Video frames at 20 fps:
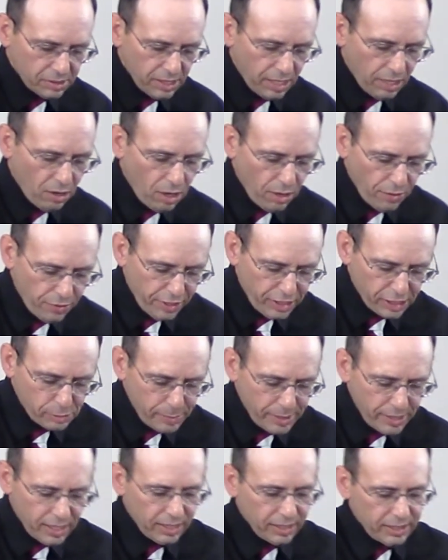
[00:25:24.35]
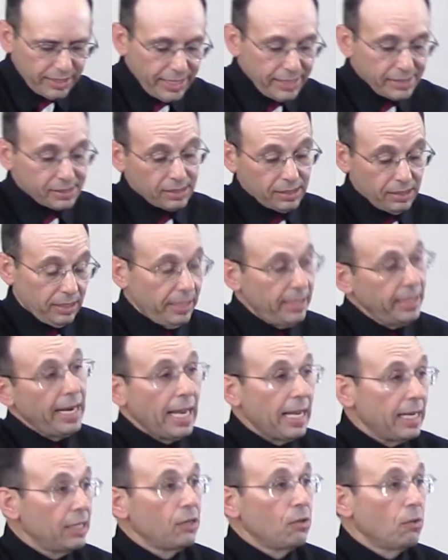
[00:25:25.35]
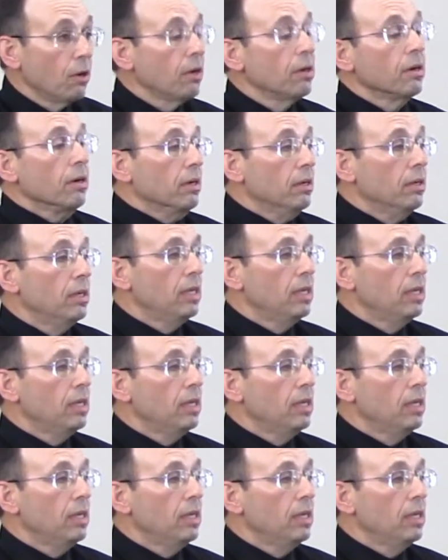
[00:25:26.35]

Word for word: Let all things be done decently and in order.